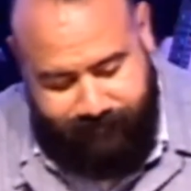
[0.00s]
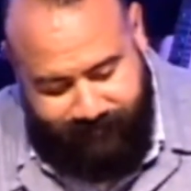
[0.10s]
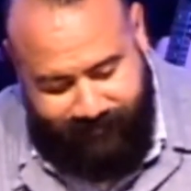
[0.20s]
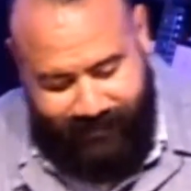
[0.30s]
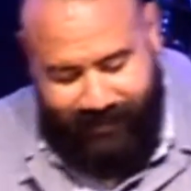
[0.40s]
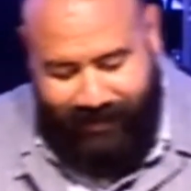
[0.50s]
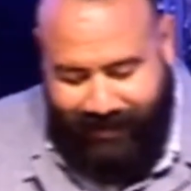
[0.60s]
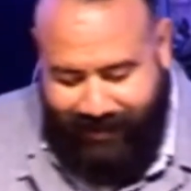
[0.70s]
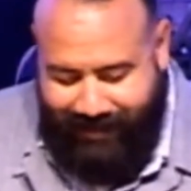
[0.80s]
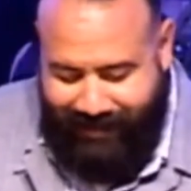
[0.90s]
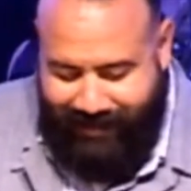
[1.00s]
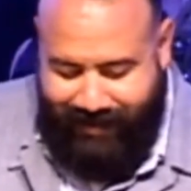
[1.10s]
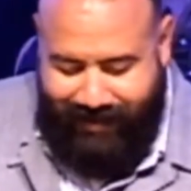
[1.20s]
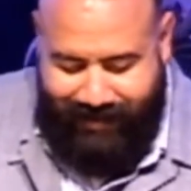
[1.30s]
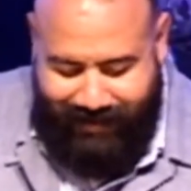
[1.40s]

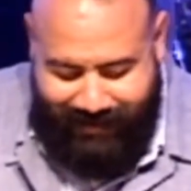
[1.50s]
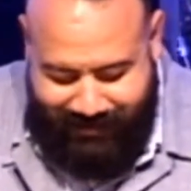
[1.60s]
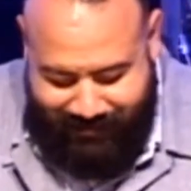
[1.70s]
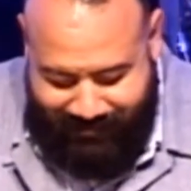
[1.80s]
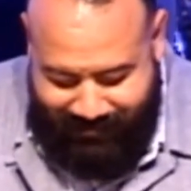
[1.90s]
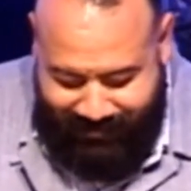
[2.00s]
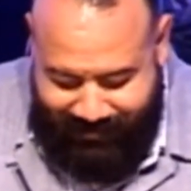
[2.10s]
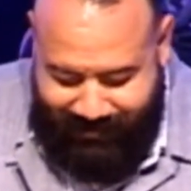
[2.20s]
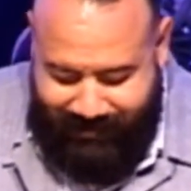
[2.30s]
[no speech]